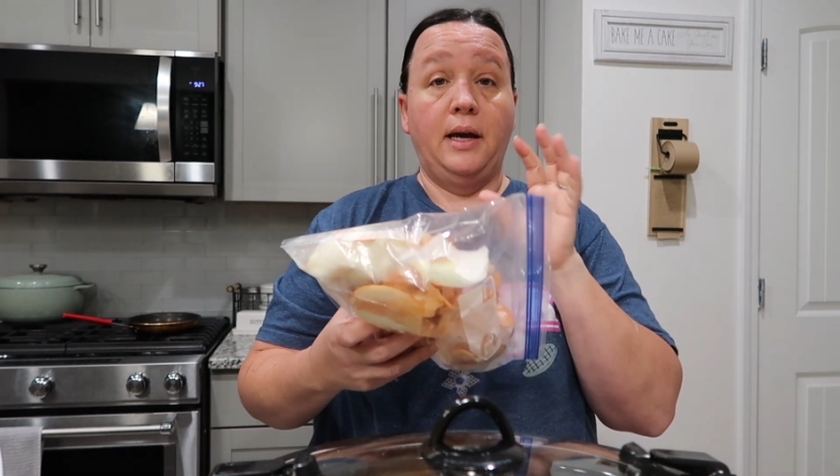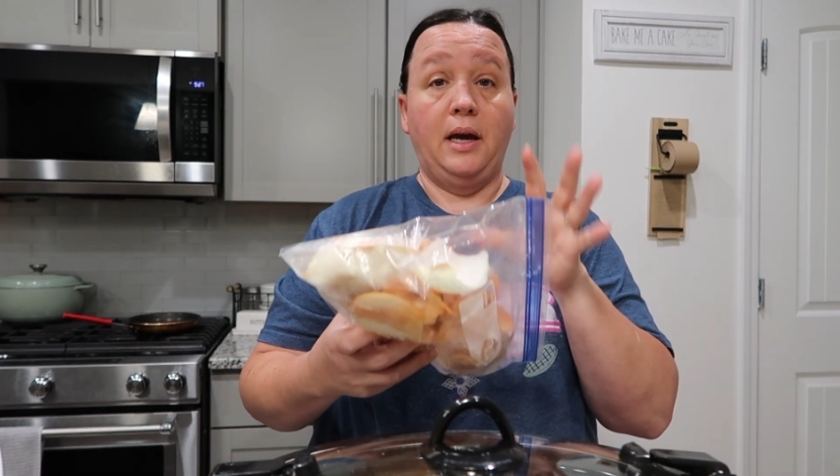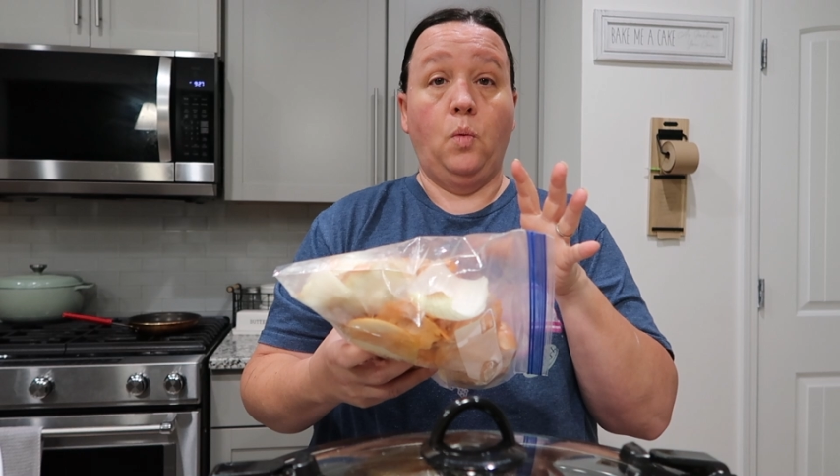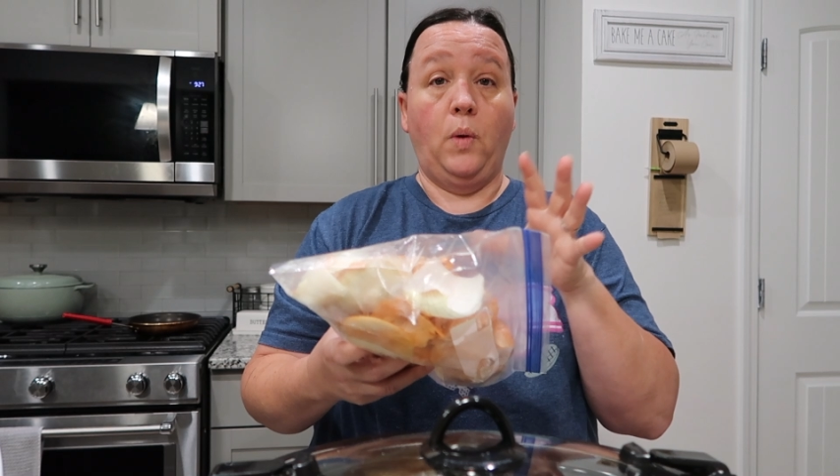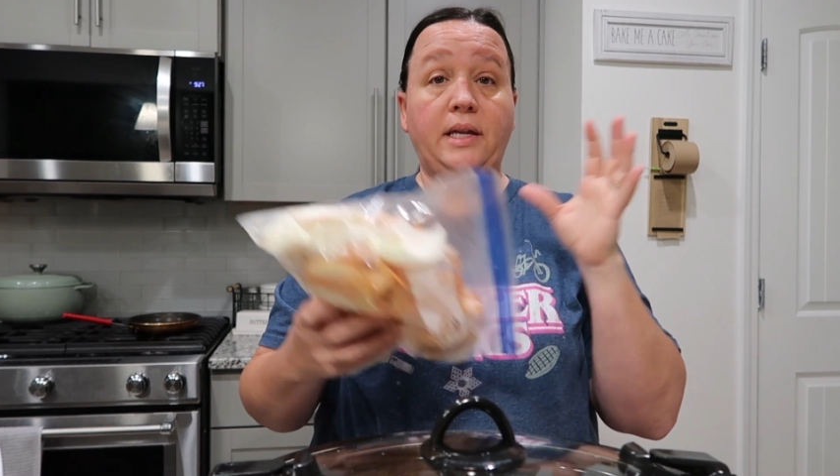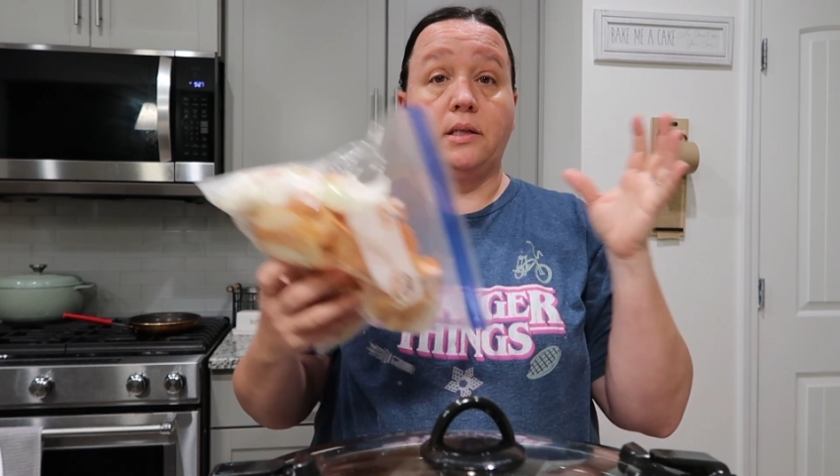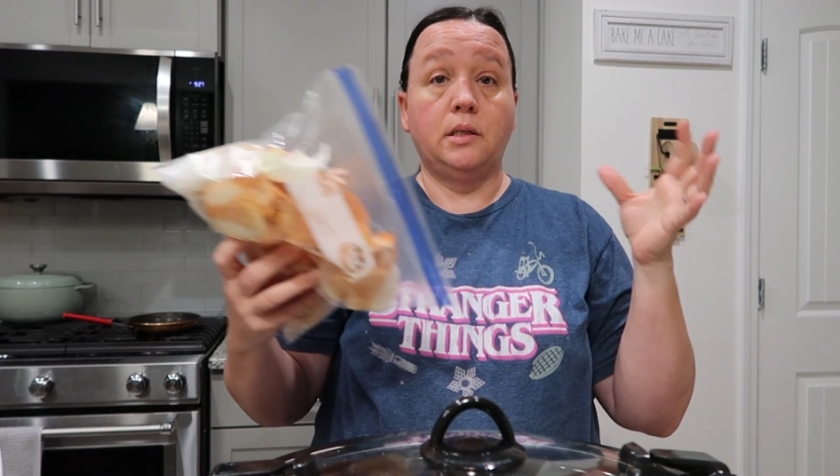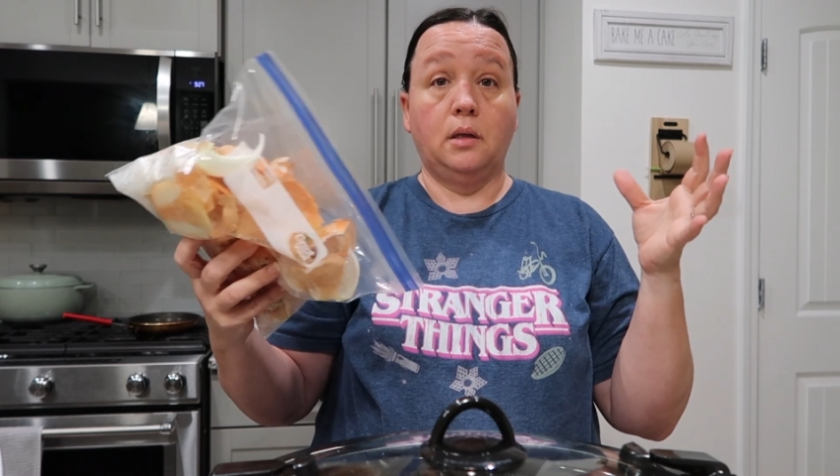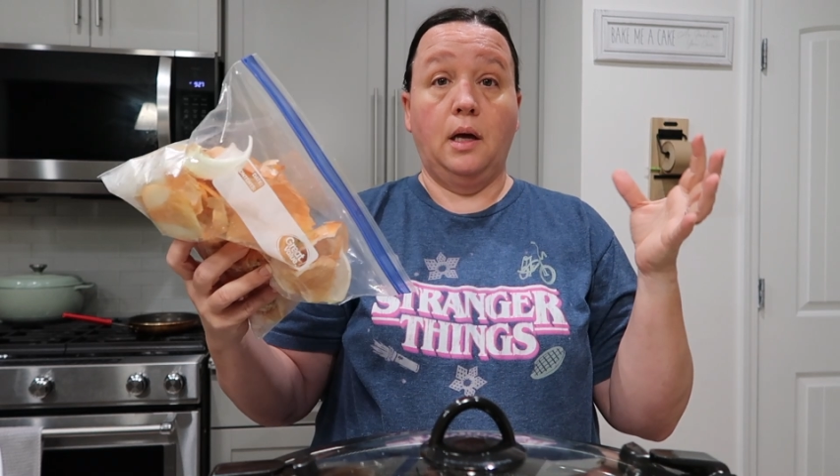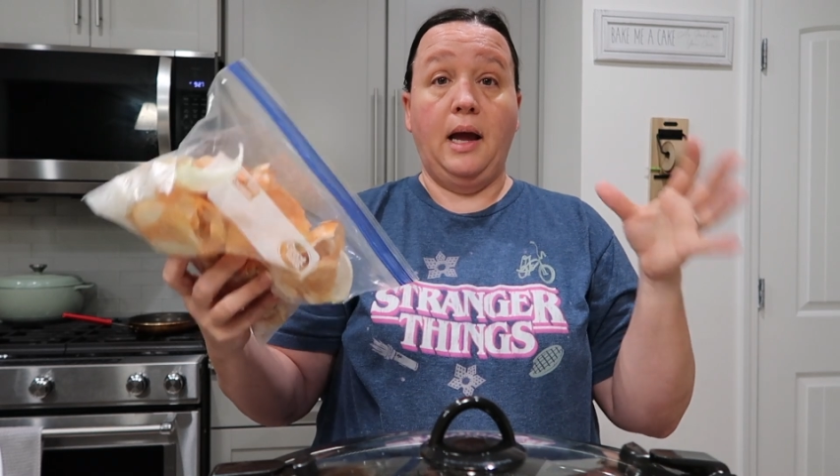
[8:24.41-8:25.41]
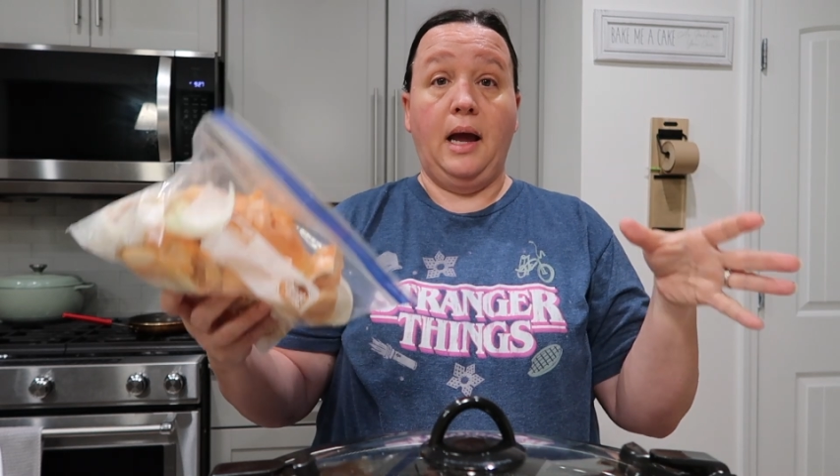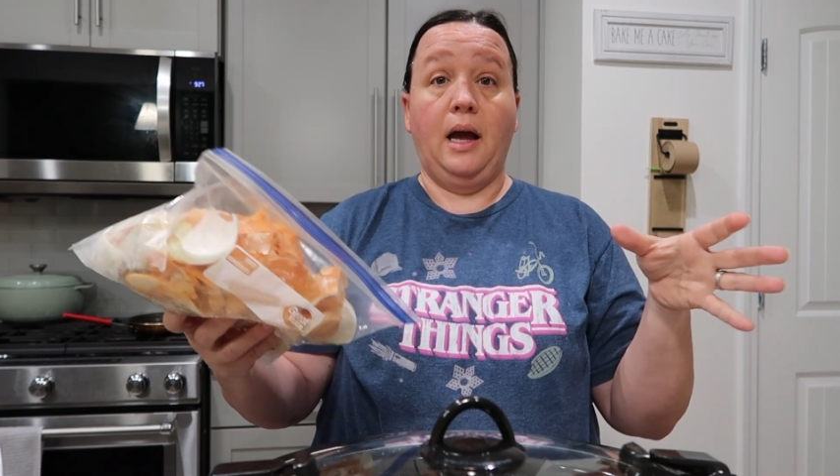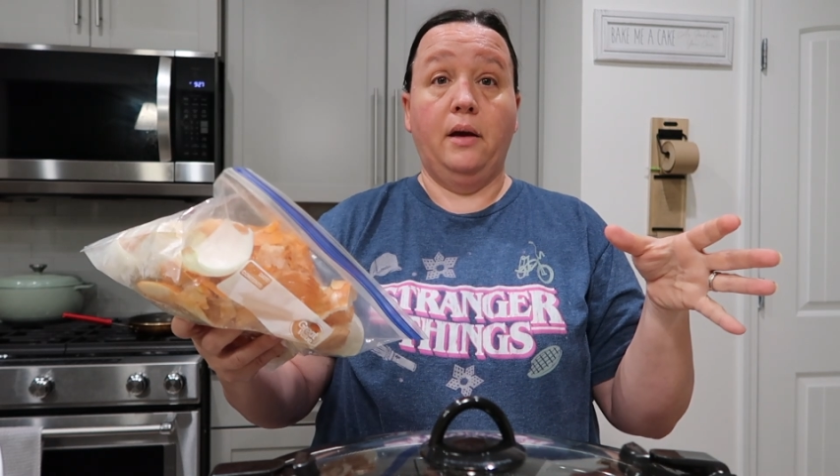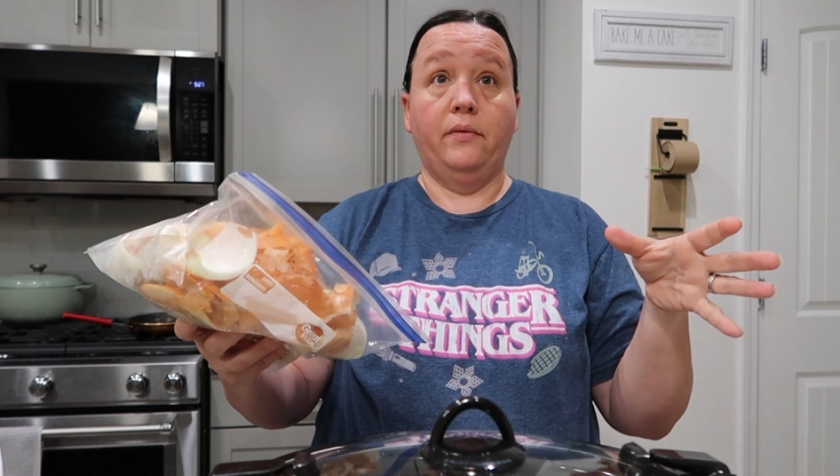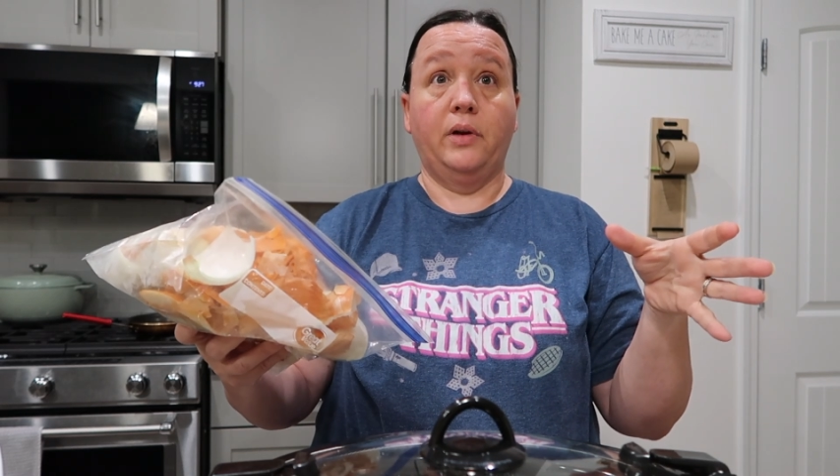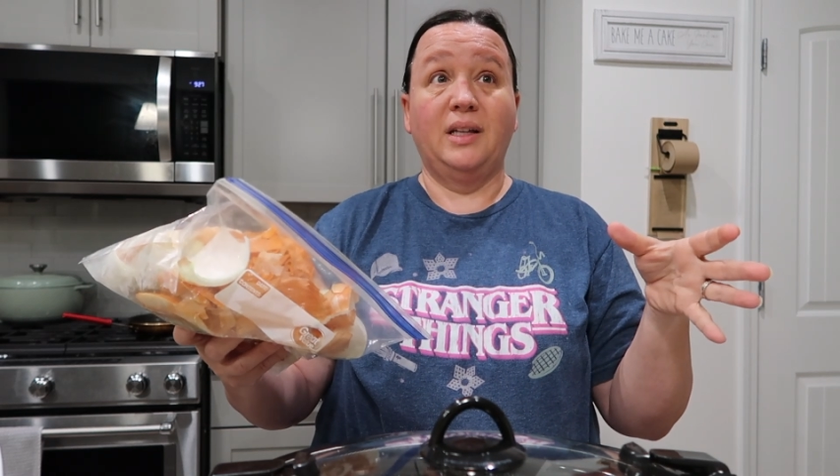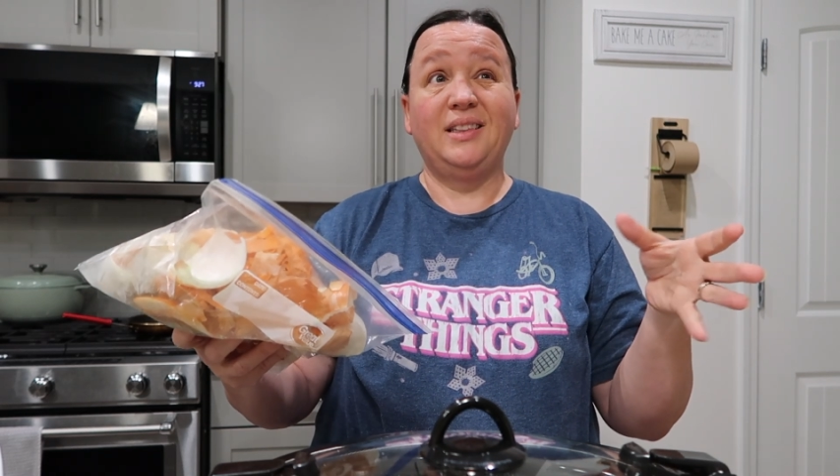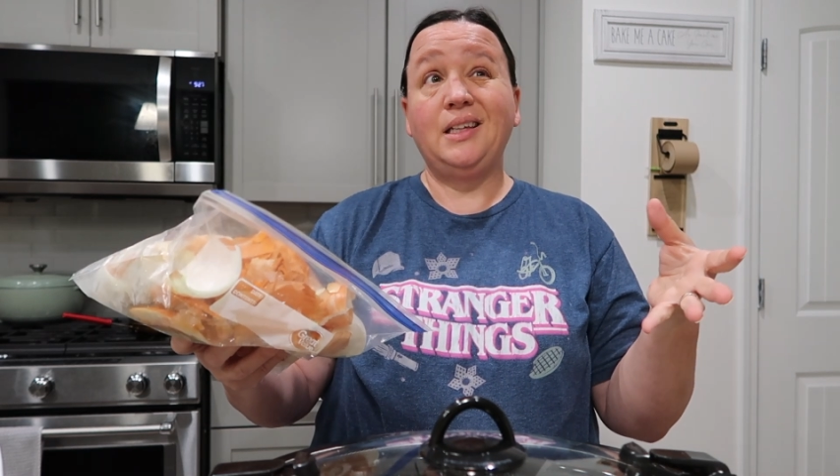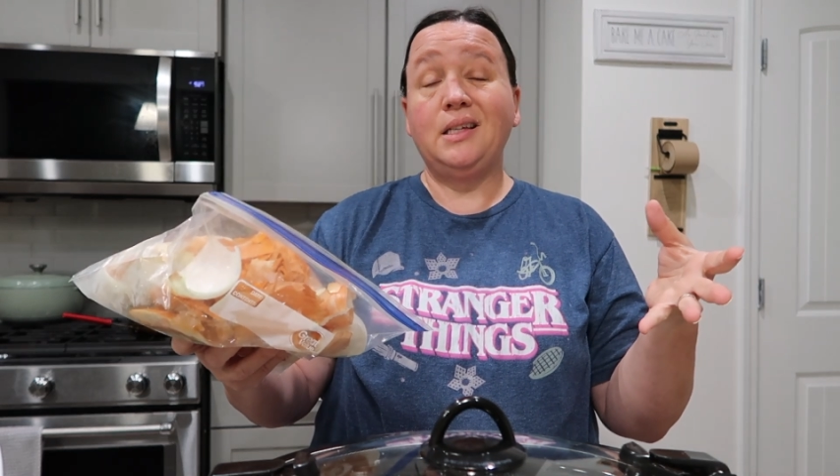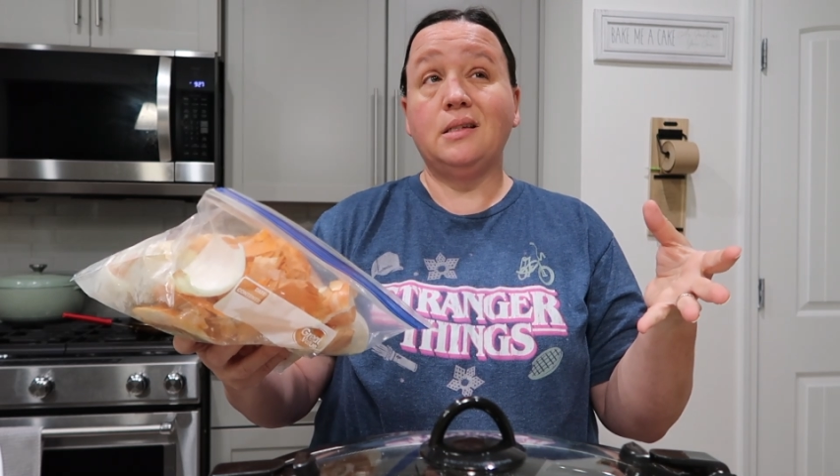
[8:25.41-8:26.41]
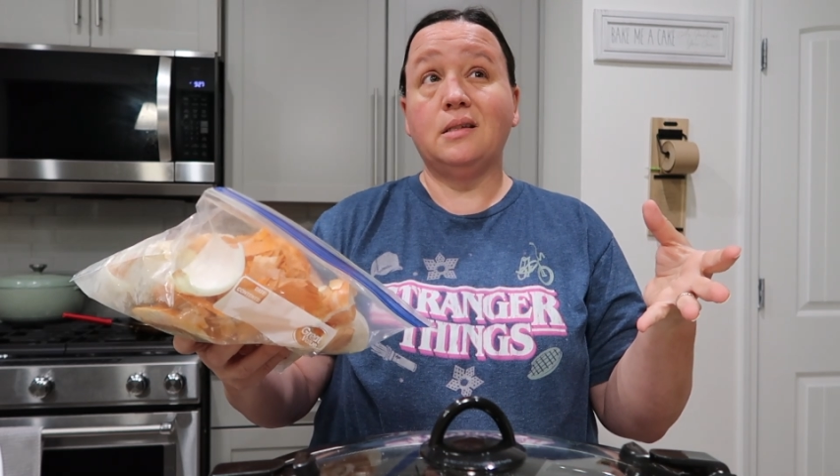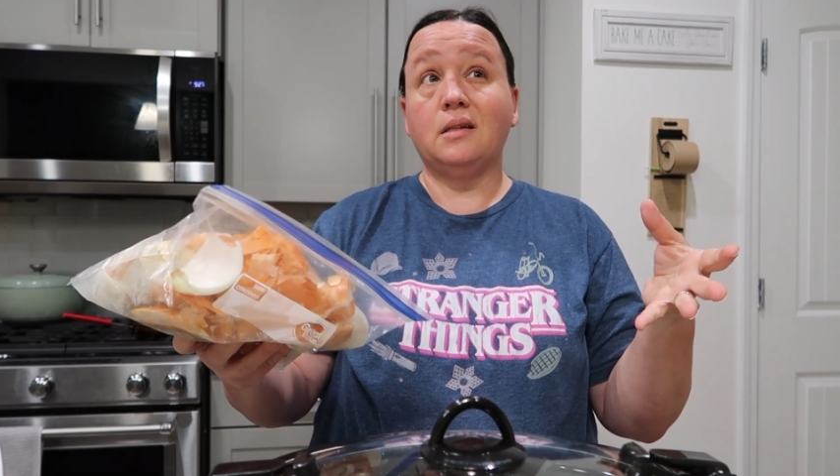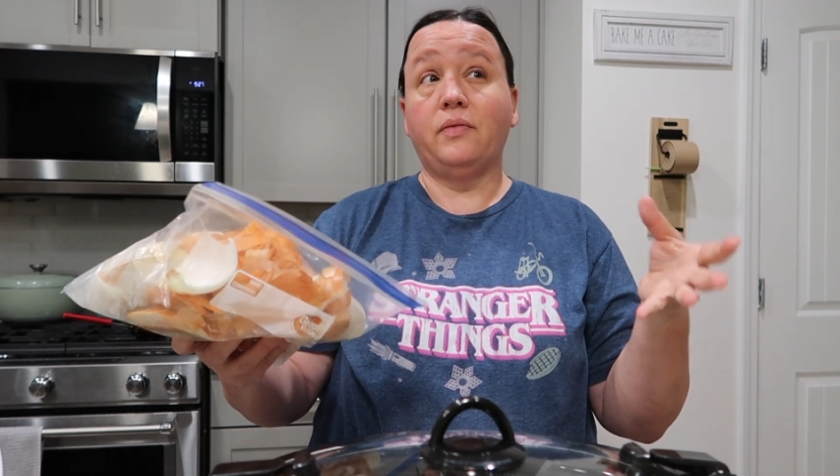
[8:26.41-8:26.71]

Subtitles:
and wait until I have at least